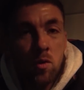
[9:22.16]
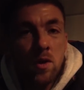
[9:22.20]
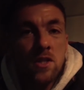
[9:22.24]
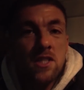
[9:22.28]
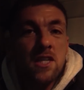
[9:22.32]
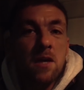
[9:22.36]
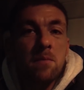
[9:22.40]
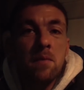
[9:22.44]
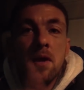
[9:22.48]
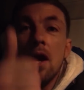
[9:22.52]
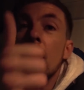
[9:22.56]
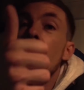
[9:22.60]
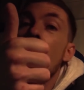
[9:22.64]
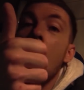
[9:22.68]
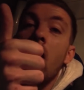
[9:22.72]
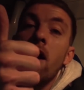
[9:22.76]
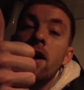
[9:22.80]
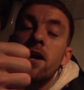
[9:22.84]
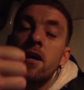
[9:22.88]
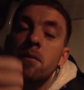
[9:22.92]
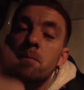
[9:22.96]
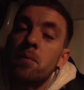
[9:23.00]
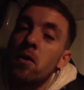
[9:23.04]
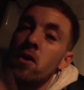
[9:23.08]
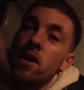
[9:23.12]
always, give me a
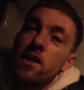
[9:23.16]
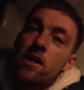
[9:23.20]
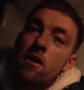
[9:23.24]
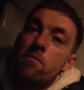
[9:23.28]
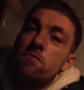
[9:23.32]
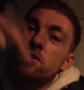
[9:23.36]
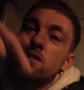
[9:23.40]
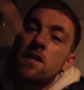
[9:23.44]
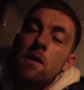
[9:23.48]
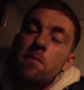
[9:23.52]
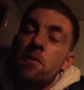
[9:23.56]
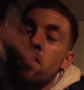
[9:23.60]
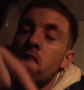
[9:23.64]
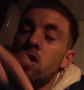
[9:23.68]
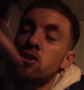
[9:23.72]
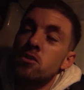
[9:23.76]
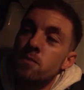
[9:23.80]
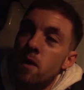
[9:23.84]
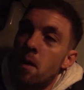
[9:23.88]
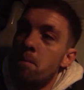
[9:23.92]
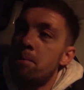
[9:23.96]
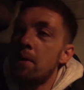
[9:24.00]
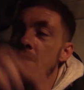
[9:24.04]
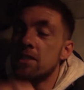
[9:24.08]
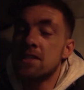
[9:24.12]
like, put any comments down below, do
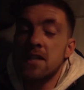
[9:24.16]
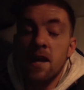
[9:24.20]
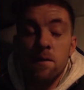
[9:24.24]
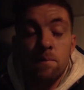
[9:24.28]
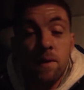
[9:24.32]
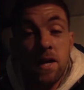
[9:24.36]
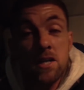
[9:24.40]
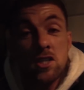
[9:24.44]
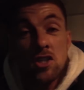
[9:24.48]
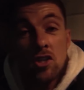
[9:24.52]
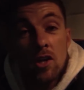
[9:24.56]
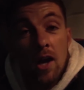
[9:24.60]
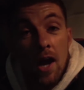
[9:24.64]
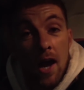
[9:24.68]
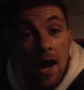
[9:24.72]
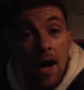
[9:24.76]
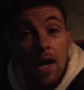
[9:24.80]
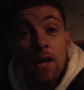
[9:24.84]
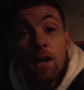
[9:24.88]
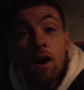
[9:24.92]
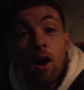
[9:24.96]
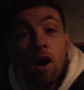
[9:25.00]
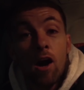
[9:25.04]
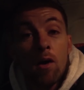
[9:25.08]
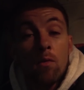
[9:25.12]
my best to get back to you,
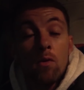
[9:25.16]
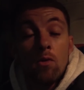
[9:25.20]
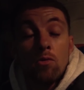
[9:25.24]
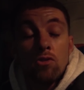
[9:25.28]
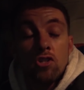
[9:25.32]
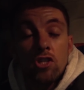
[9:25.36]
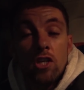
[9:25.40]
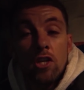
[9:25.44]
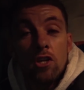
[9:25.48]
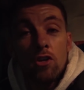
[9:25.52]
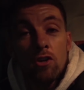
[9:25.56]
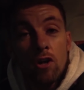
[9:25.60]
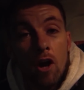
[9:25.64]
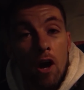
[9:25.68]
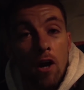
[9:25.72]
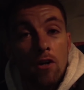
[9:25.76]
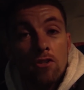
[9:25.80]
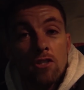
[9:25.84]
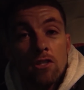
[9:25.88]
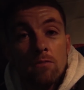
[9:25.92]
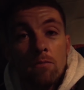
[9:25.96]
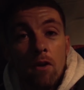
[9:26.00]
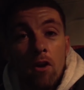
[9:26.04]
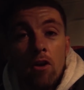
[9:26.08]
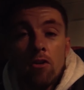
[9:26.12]
and I will see you
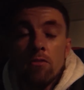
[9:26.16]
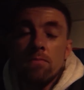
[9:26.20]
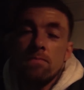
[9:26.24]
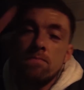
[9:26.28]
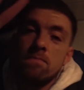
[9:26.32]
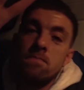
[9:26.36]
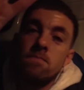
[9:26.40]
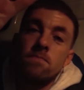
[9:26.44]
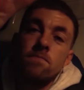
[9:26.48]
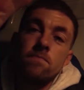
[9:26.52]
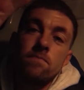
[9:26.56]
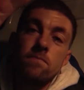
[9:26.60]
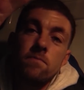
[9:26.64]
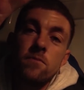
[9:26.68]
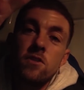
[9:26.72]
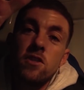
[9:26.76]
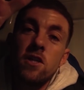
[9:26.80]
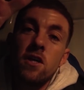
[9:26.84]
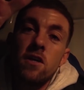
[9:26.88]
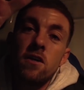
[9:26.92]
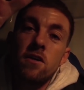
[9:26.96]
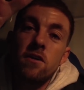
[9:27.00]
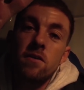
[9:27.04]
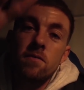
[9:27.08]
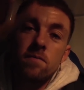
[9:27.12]
guys tomorrow.
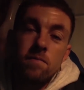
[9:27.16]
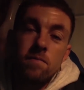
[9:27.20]
Sick.